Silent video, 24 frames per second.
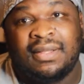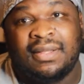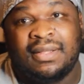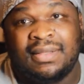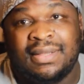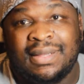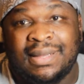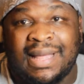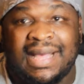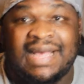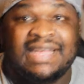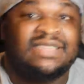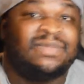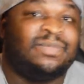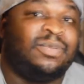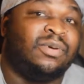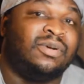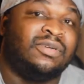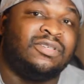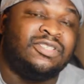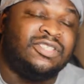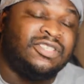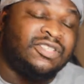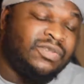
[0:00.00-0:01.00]
The last
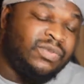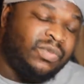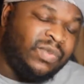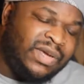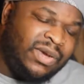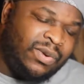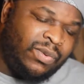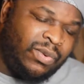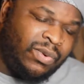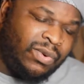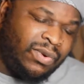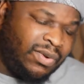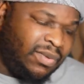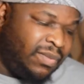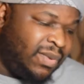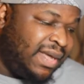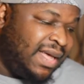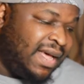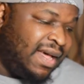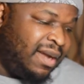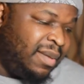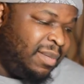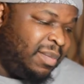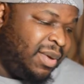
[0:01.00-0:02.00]
purchase we
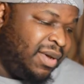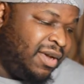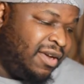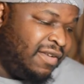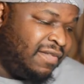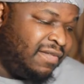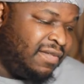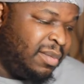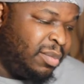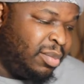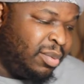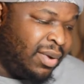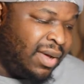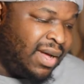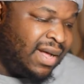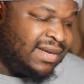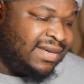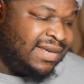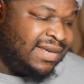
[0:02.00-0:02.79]
got a pair of LeBron